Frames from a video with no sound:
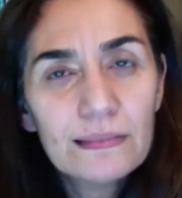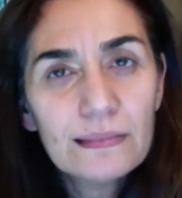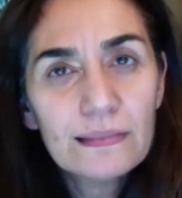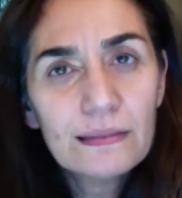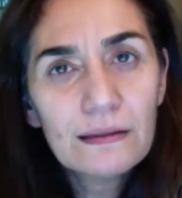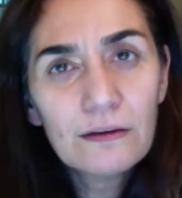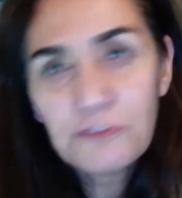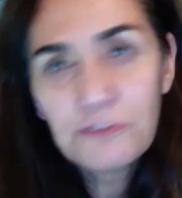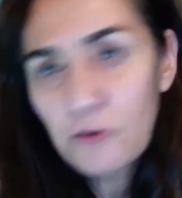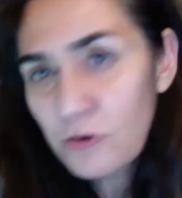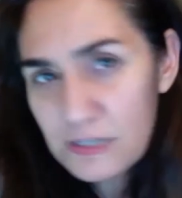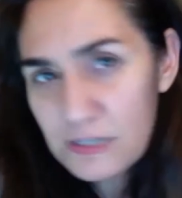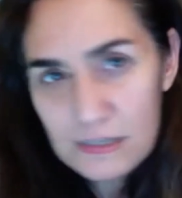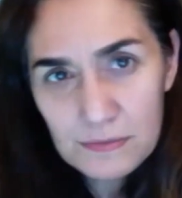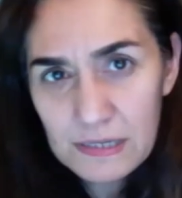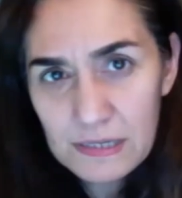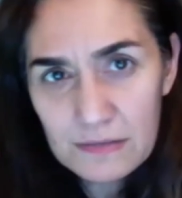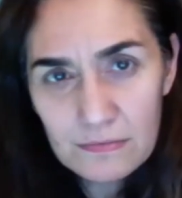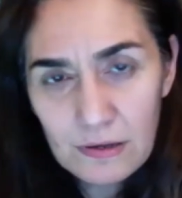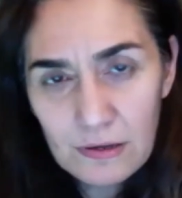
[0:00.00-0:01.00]
of course,
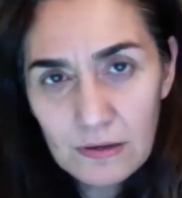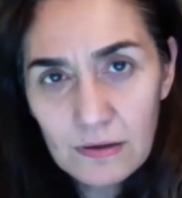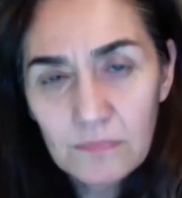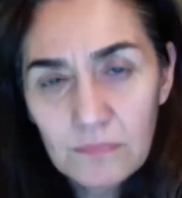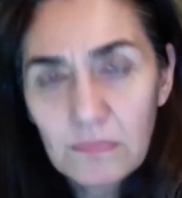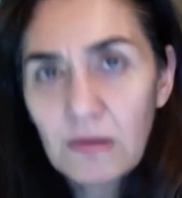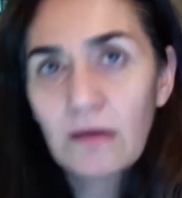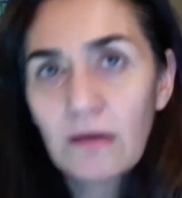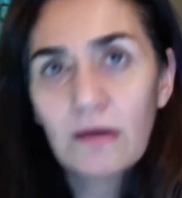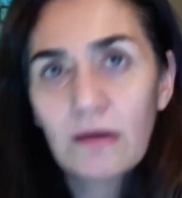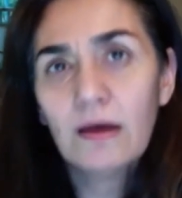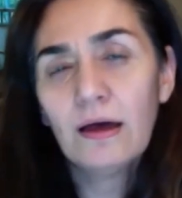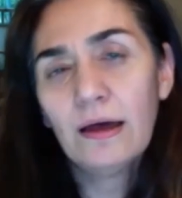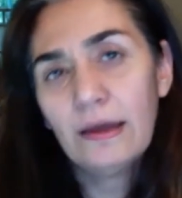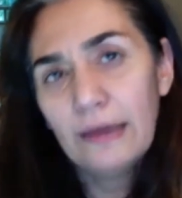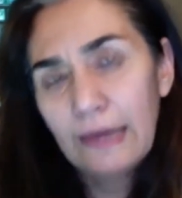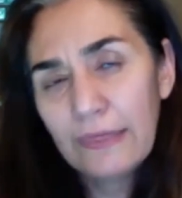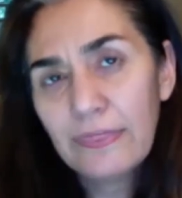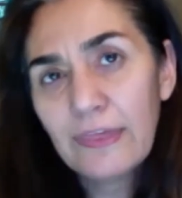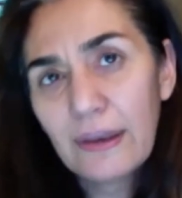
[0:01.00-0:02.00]
and
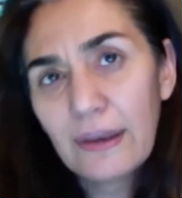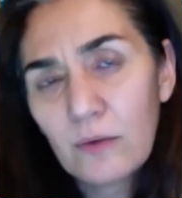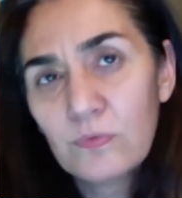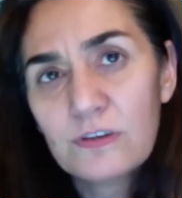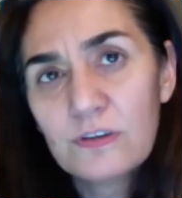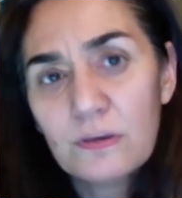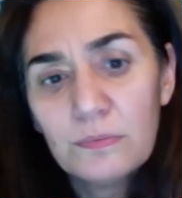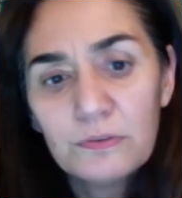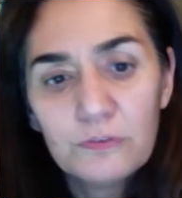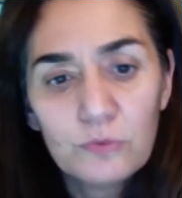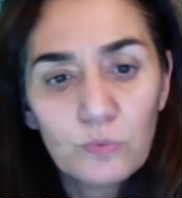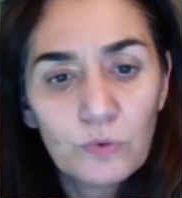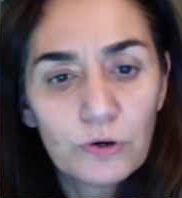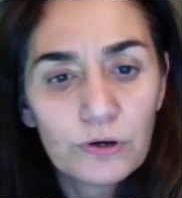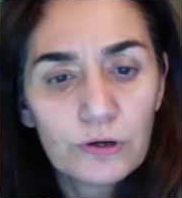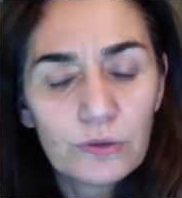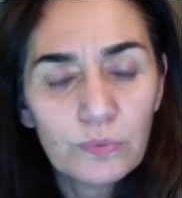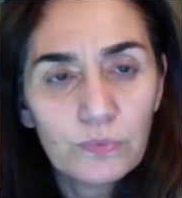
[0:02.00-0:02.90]
then I was able to work